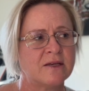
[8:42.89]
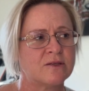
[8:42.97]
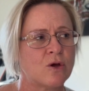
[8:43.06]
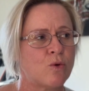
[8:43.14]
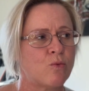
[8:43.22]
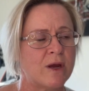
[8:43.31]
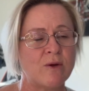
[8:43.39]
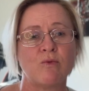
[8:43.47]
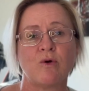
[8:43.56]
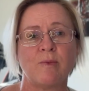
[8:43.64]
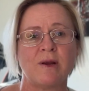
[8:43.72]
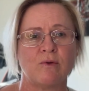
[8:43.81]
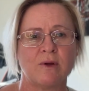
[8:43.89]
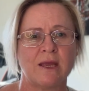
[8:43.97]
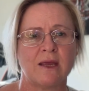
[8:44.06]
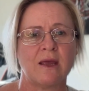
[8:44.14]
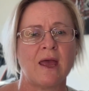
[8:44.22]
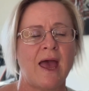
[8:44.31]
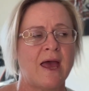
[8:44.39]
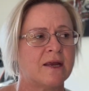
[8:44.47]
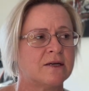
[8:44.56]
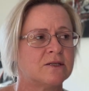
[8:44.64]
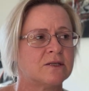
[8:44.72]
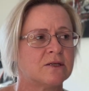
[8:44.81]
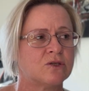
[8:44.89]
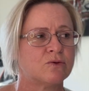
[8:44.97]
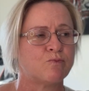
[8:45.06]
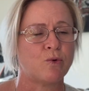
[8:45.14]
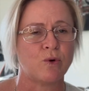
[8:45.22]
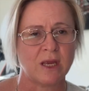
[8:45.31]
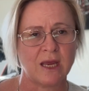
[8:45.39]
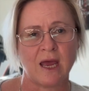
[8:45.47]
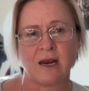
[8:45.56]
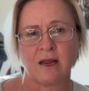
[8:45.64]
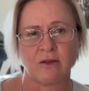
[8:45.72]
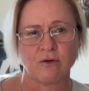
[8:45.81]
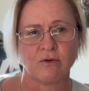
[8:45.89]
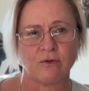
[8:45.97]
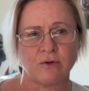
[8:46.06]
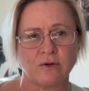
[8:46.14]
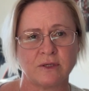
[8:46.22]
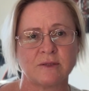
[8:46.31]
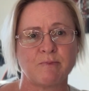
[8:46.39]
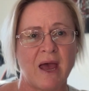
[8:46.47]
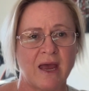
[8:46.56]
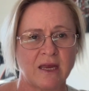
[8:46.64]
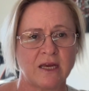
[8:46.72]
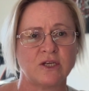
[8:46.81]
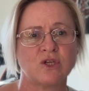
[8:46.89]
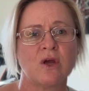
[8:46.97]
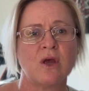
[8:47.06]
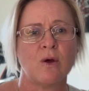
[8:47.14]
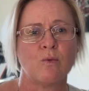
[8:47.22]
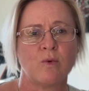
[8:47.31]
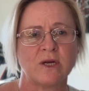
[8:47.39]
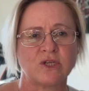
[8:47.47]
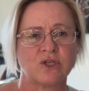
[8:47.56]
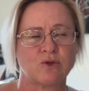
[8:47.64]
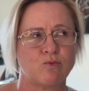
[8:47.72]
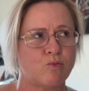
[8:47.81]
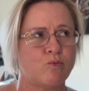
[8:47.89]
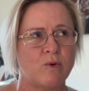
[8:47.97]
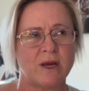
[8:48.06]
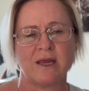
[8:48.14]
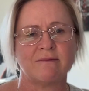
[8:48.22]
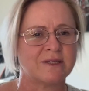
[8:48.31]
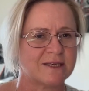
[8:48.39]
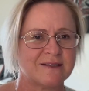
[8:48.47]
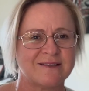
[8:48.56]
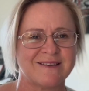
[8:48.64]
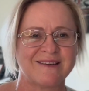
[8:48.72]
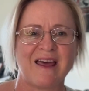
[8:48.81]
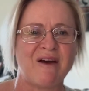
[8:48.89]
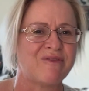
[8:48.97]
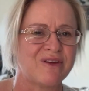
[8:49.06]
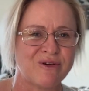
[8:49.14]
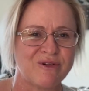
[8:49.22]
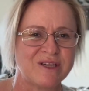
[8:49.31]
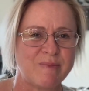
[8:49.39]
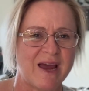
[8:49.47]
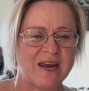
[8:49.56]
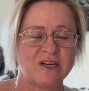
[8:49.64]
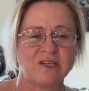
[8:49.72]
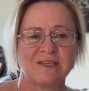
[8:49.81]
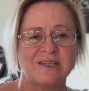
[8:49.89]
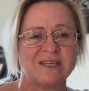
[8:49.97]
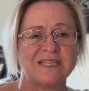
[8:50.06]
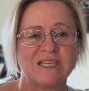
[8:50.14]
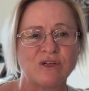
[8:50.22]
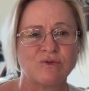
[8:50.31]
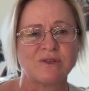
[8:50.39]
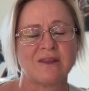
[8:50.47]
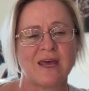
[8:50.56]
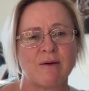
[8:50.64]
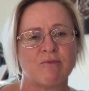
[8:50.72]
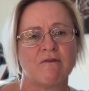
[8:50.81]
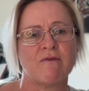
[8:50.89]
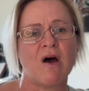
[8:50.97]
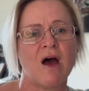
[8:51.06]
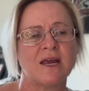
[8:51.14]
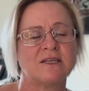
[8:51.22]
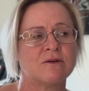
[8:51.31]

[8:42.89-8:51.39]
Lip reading: So we will be looking and booking another cruise package, which we just love the cruise packages and the deals that they provide.